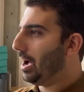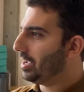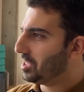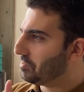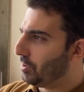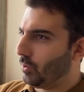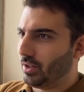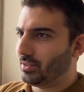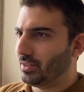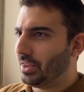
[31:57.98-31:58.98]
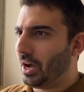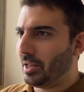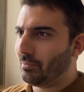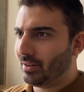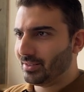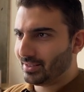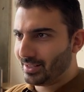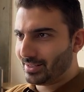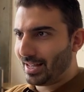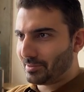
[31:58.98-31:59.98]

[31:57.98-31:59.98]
It's been what, 9 months since that